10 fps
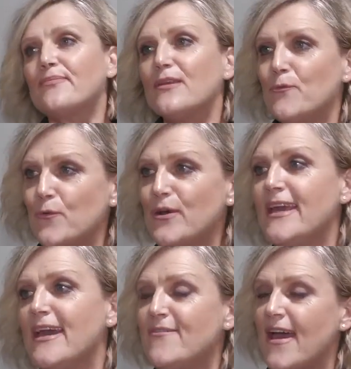we
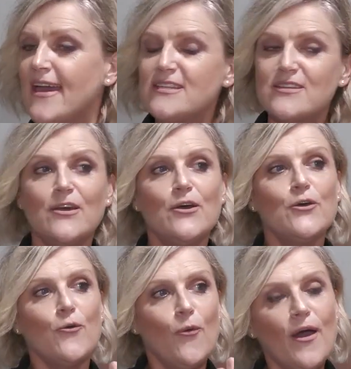have had
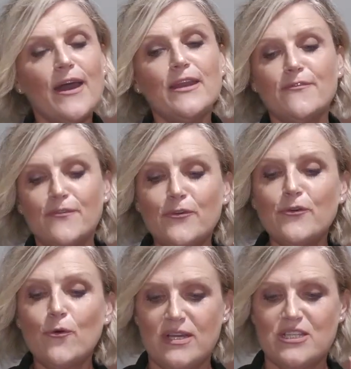quite a few
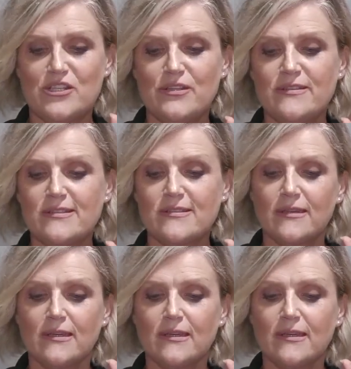questions